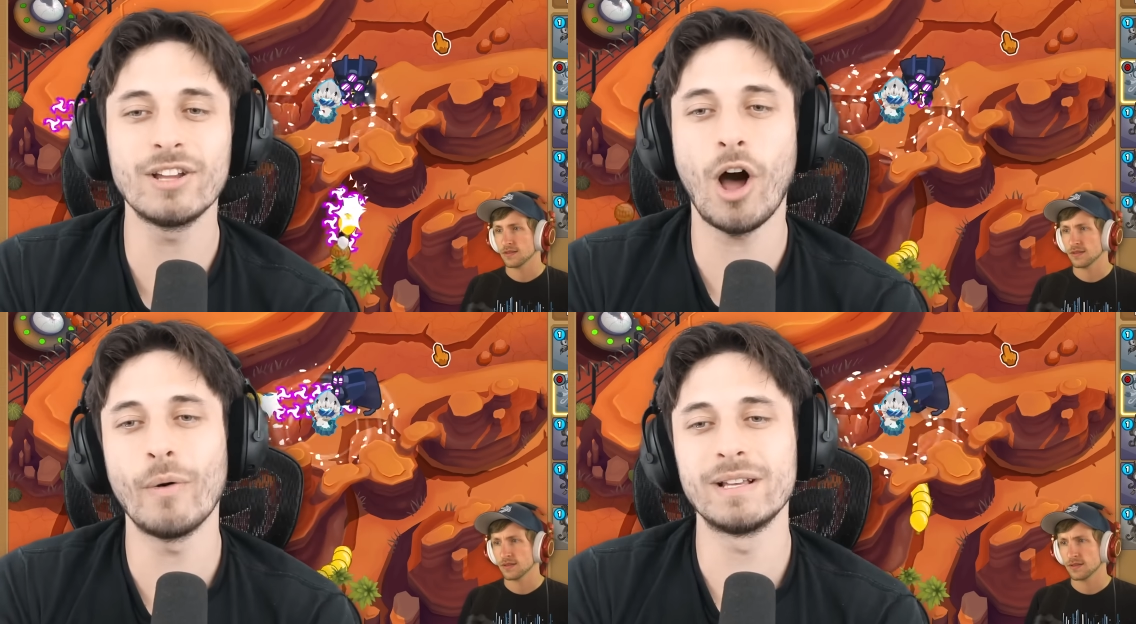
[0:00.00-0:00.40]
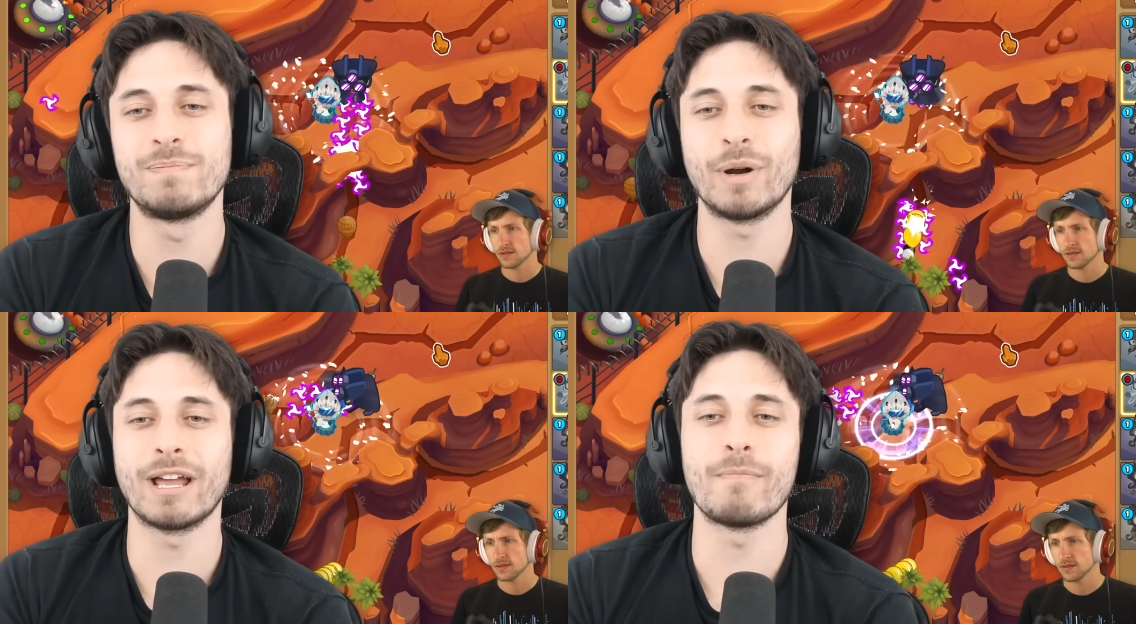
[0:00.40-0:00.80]
Speaker 1: to
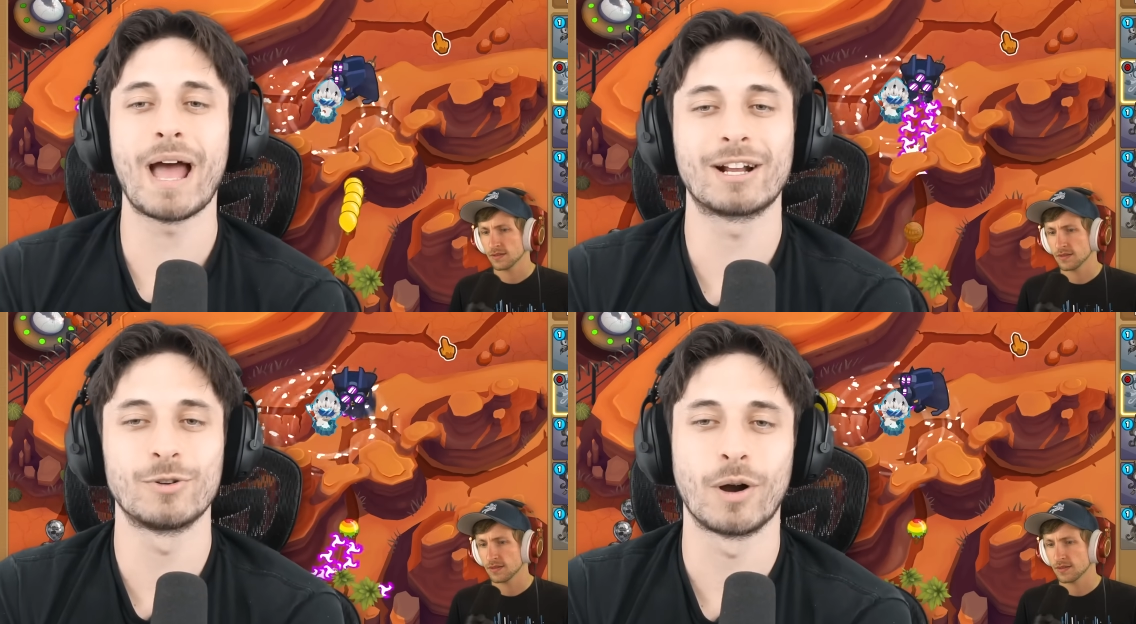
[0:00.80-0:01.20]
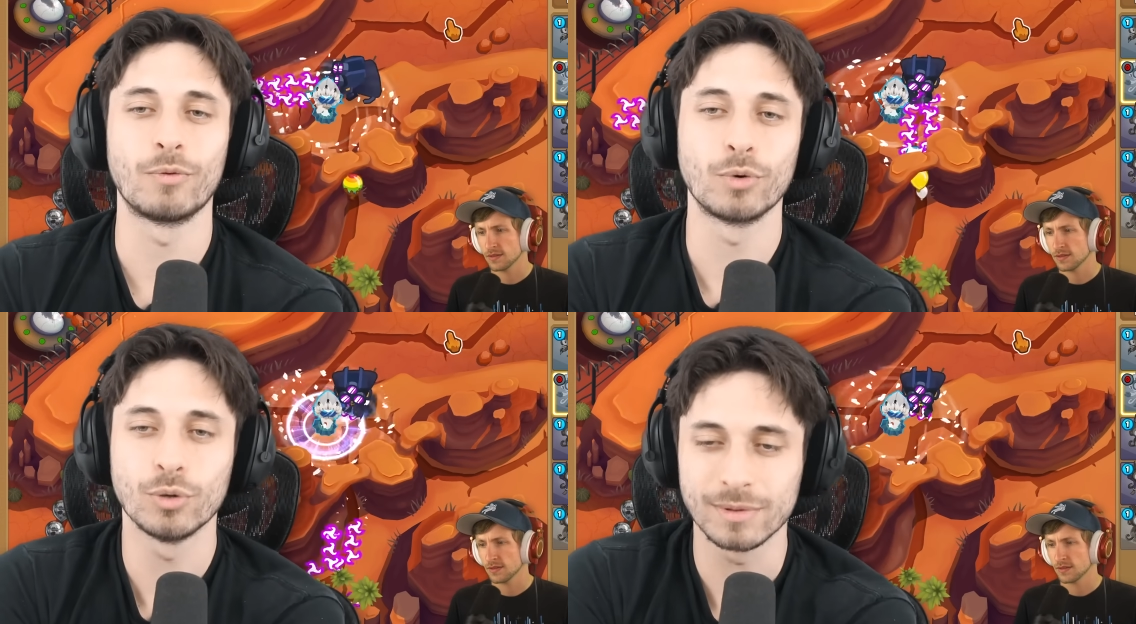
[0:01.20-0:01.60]
always bring it back to
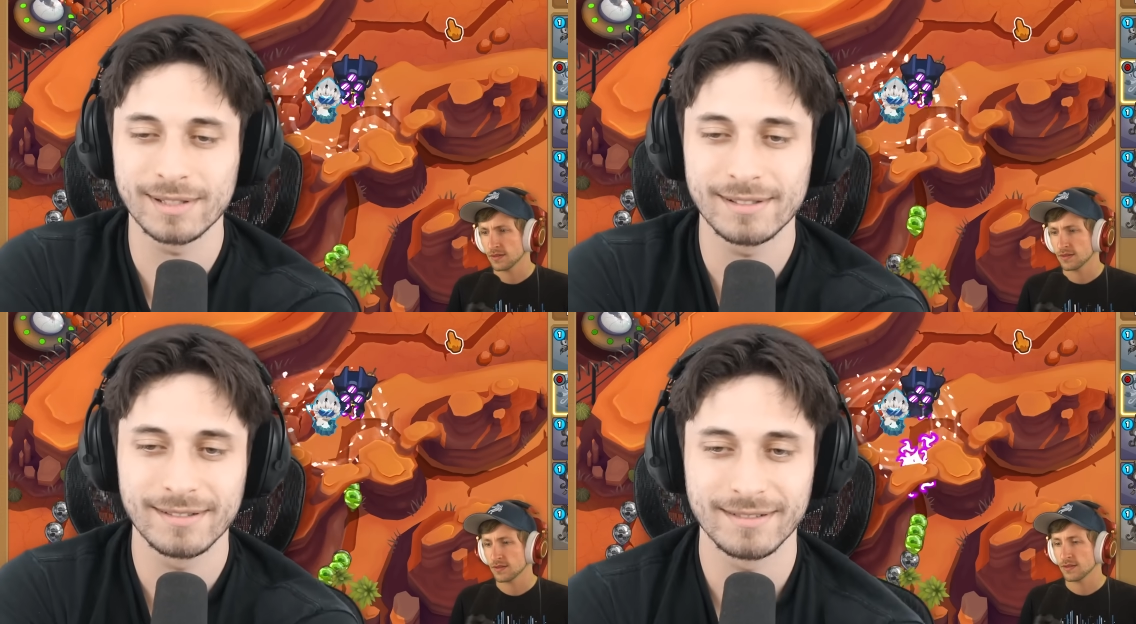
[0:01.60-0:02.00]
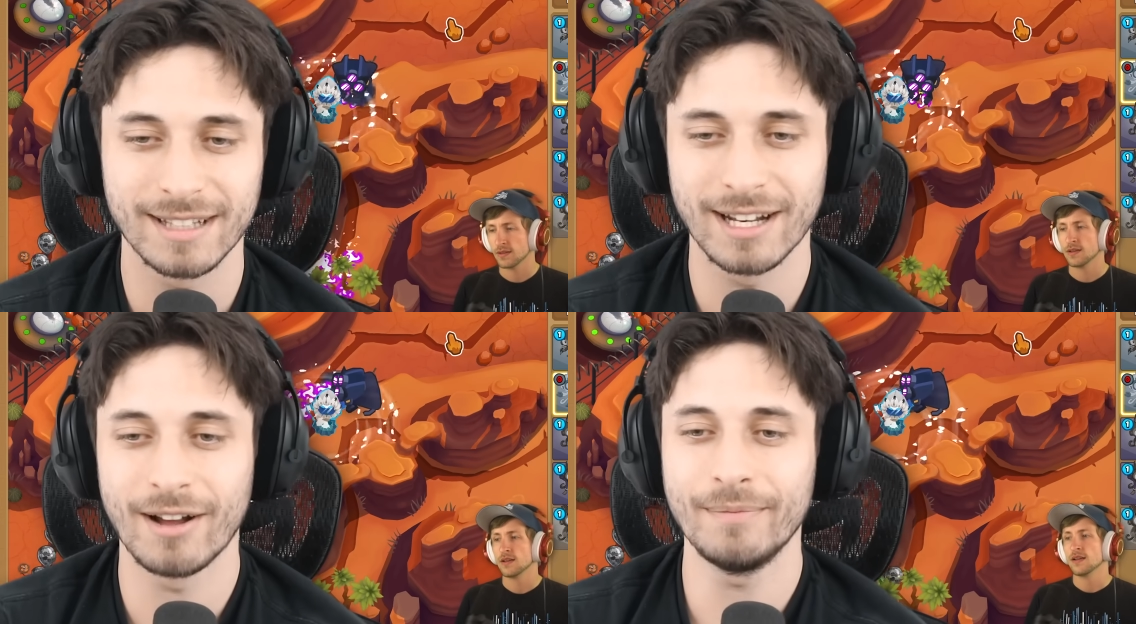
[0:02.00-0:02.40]
our roots,
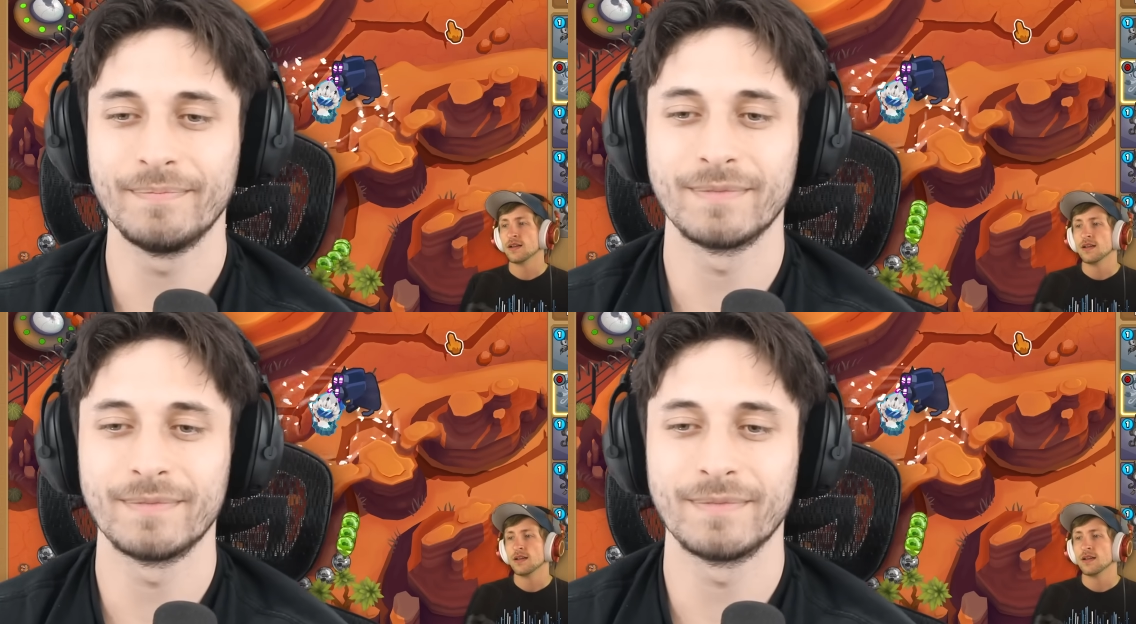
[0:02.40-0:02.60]
you know?